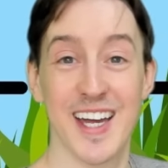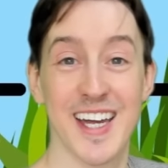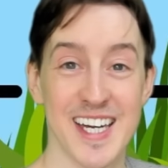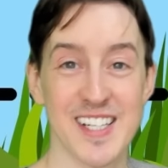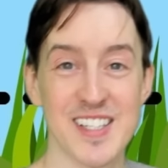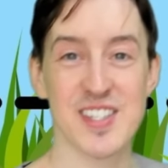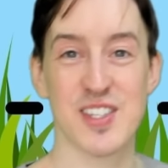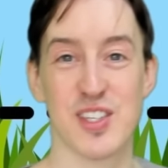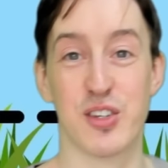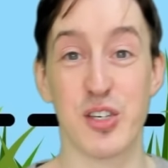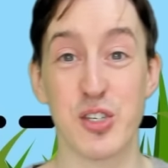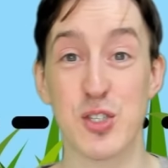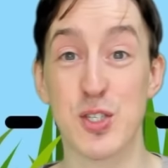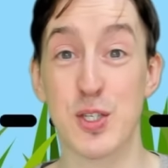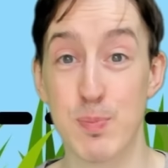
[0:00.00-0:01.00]
it's the
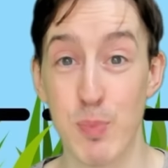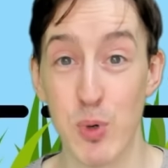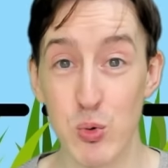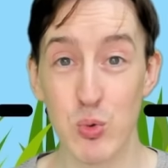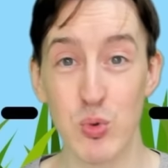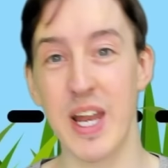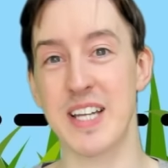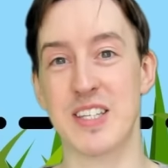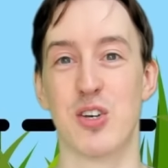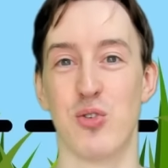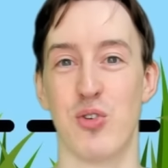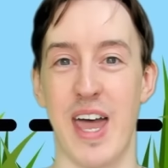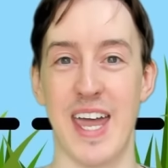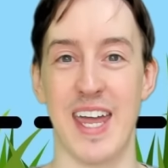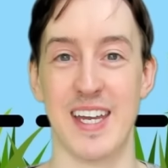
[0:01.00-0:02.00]
small letter
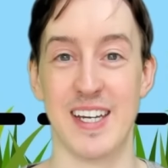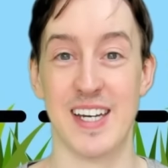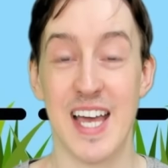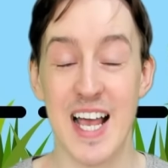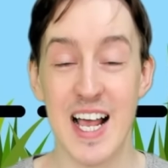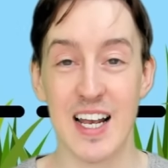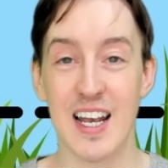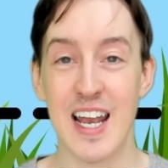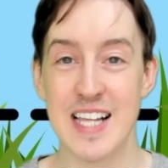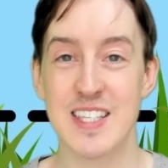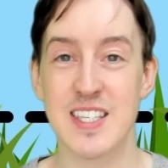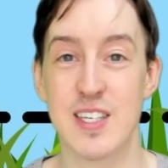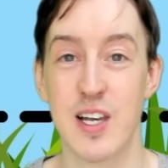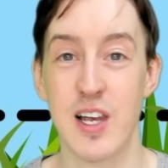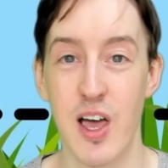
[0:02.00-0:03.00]
A.
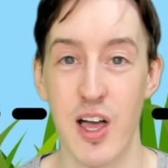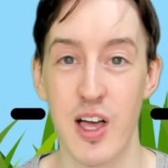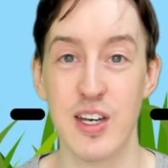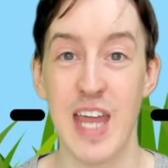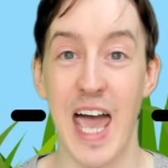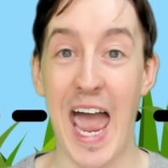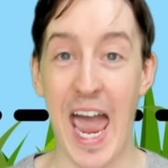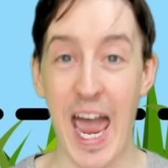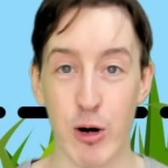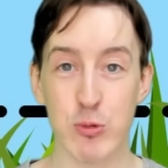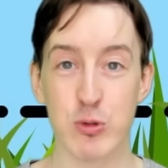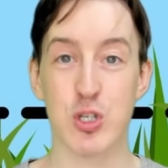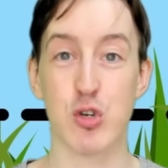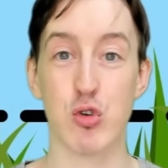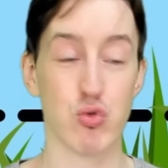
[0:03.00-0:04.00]
Let's learn how
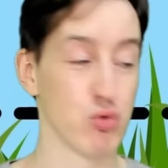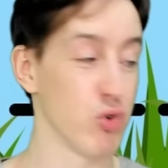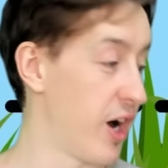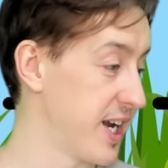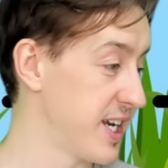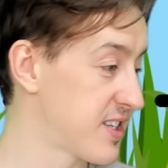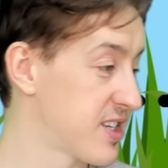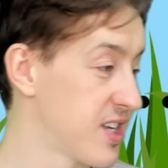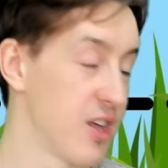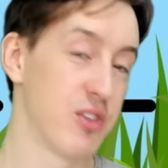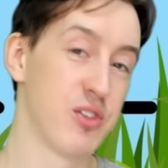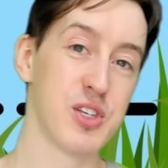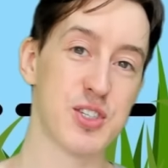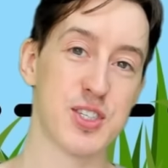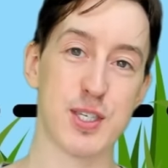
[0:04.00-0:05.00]
to write
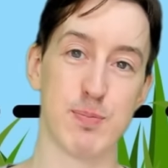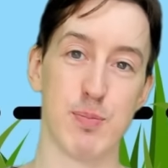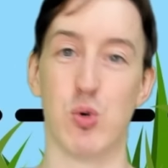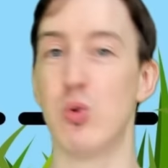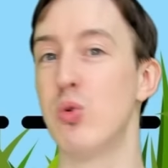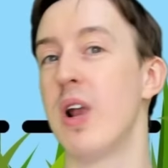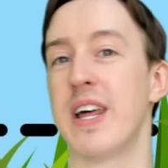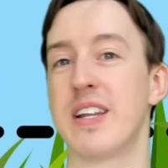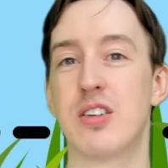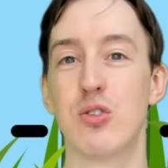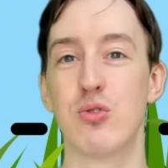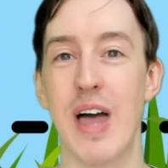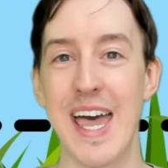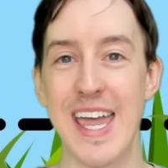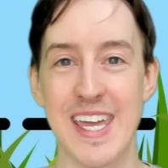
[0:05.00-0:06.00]
the small
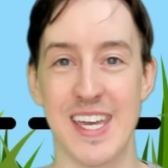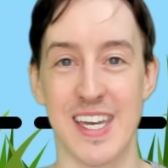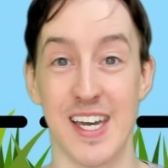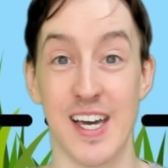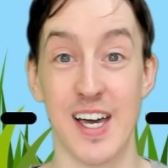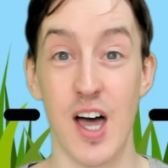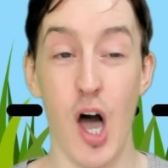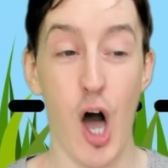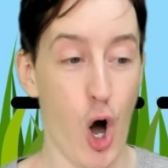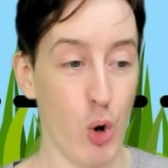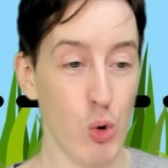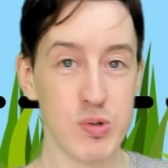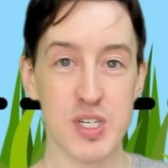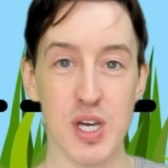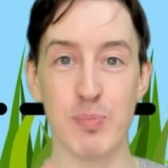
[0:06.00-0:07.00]
letter A.
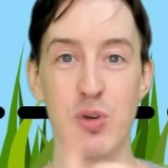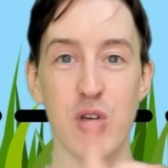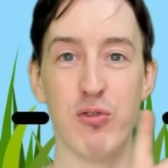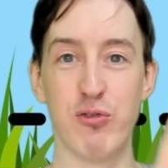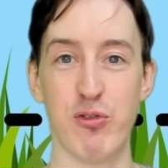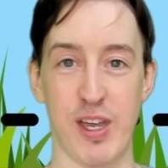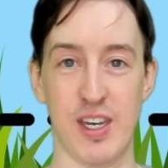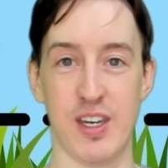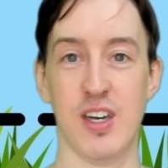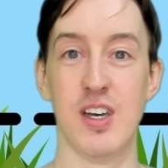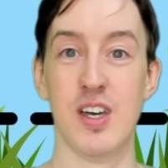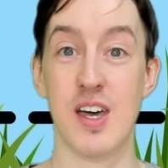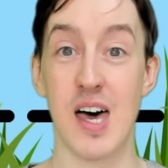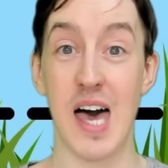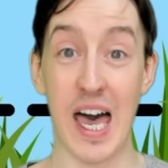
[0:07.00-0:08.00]
Hold up your
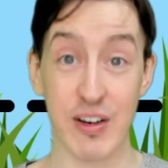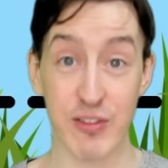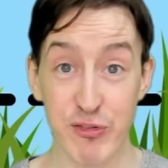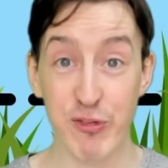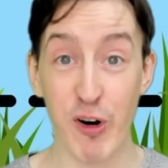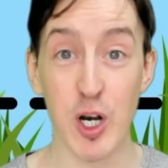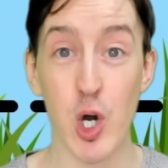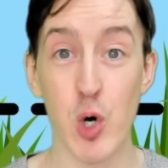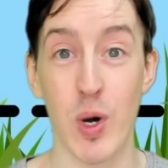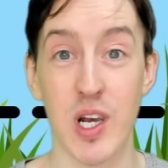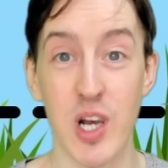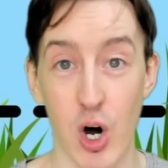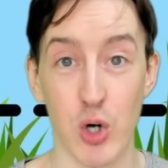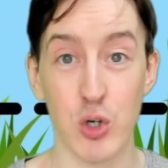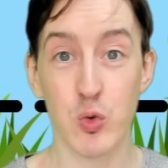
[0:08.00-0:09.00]
finger and follow
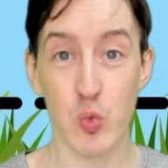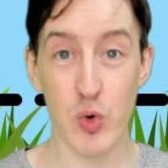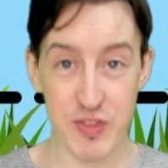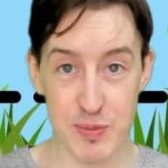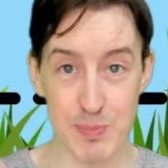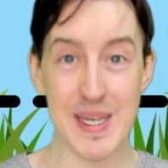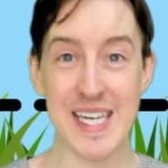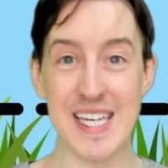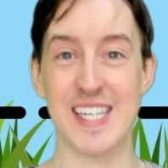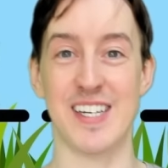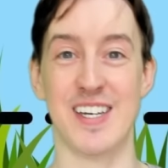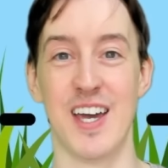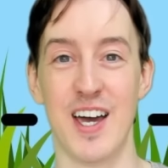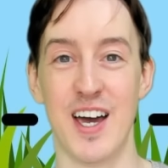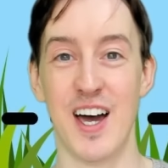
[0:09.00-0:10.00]
along with
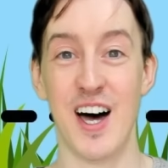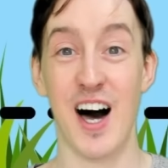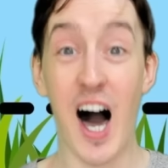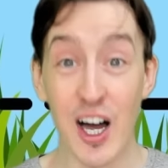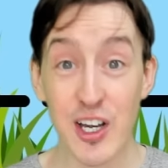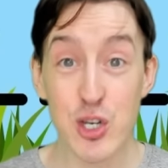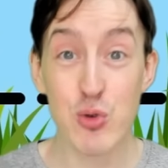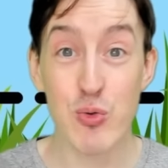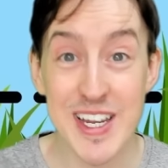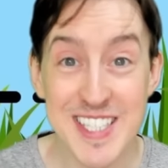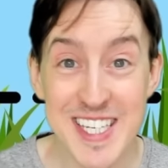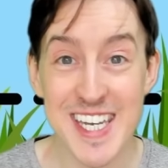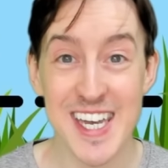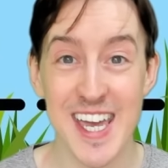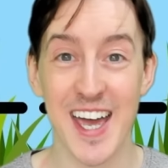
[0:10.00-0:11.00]
me. Are you
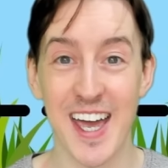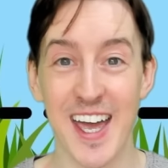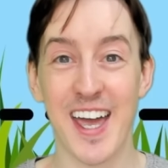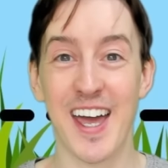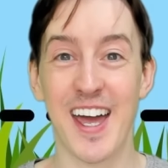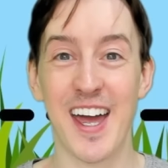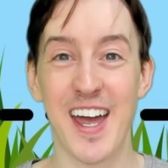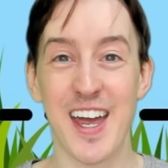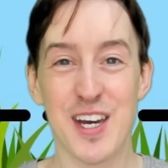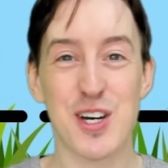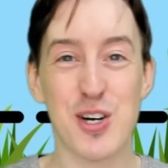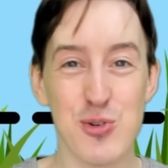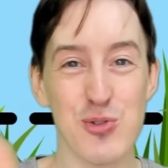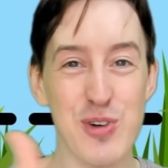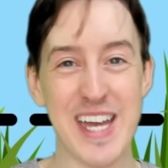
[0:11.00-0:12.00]
ready?
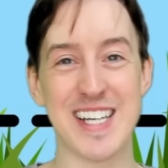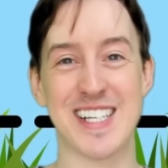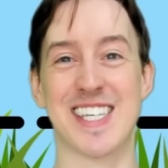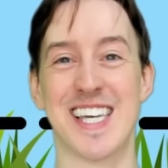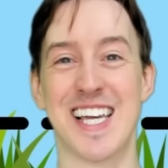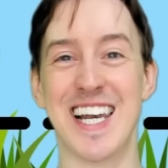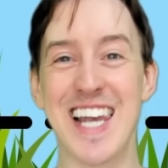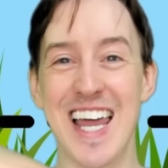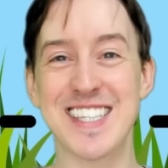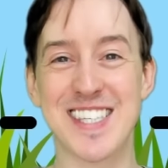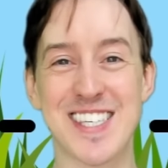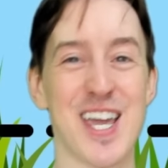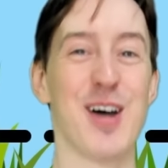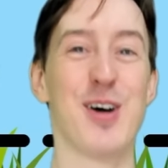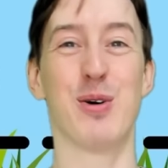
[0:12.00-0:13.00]
Great, let's
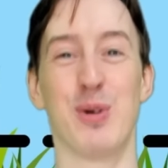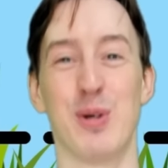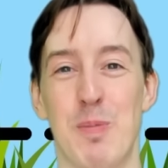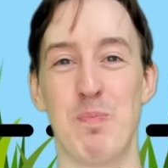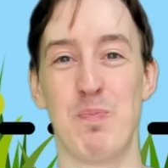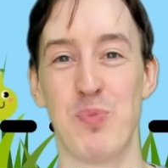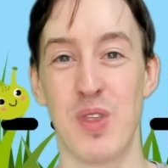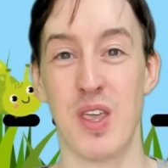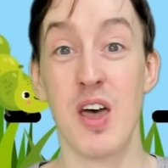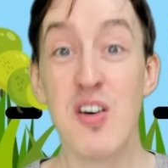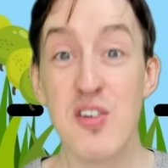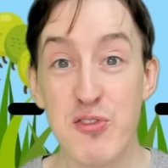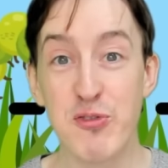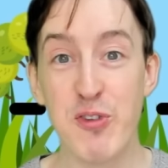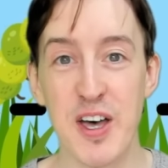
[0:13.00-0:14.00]
go.
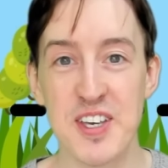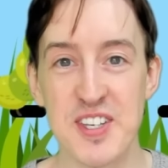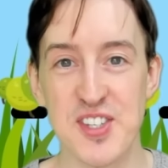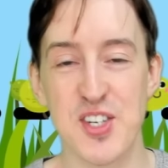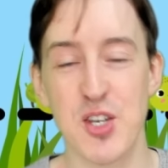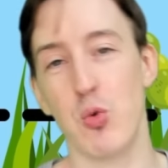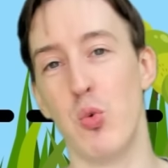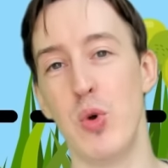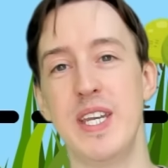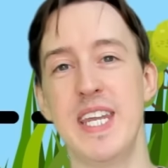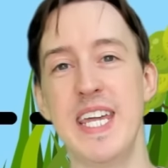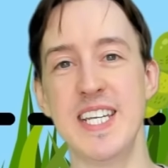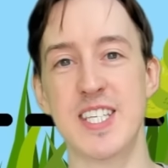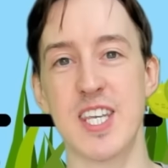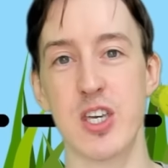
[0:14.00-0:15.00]
First, we
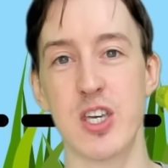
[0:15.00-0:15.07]
need to